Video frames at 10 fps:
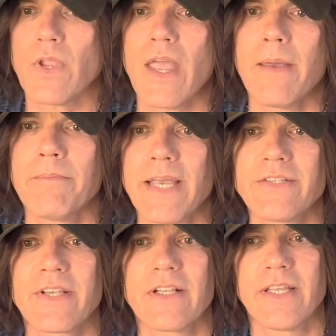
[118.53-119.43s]
And
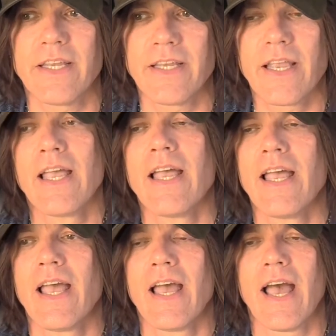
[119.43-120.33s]
basically,
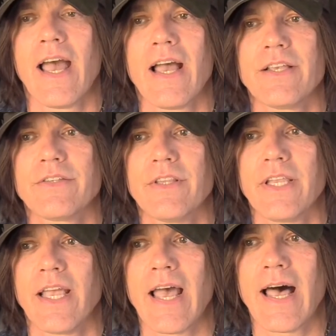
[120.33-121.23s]
as
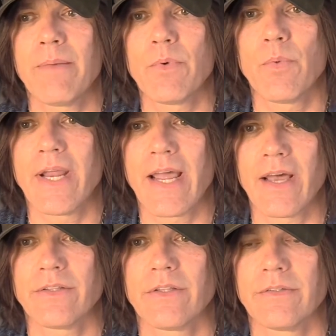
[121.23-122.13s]
the album went
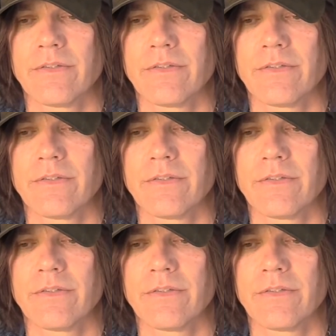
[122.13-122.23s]
out